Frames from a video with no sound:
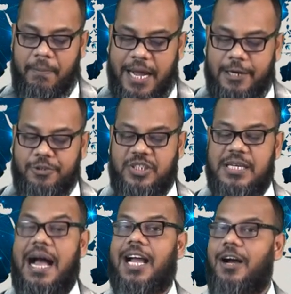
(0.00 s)
biology
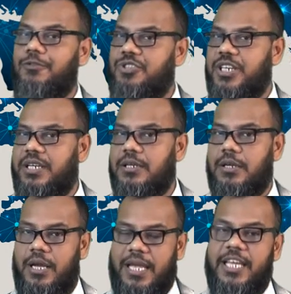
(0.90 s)
accounting
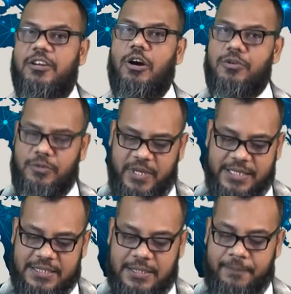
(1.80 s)

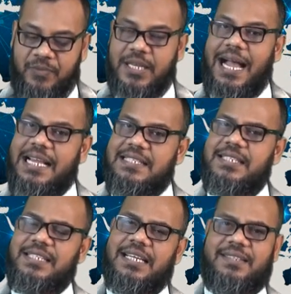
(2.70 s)
economics
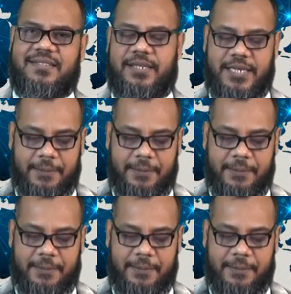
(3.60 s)
ict etc